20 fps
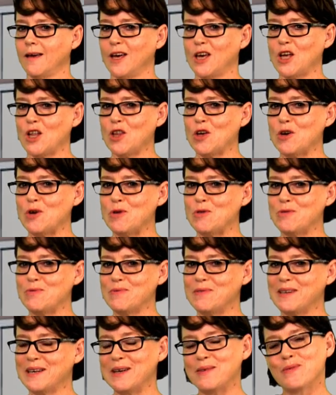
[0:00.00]
Hello,
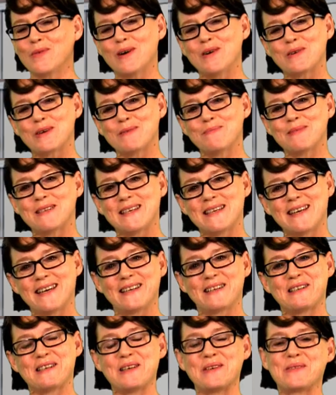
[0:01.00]
and welcome to
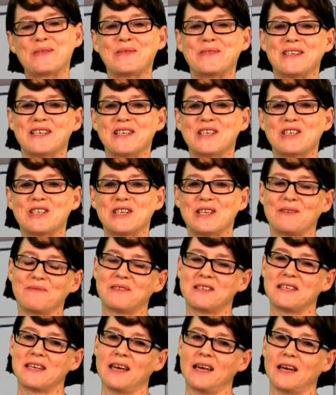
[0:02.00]
yet another edition of
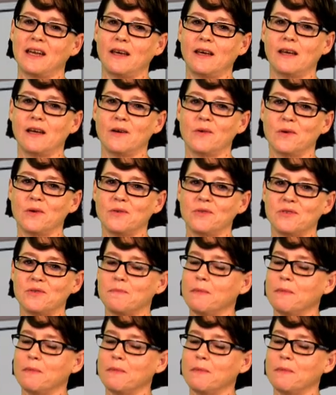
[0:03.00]
CNA Heroes.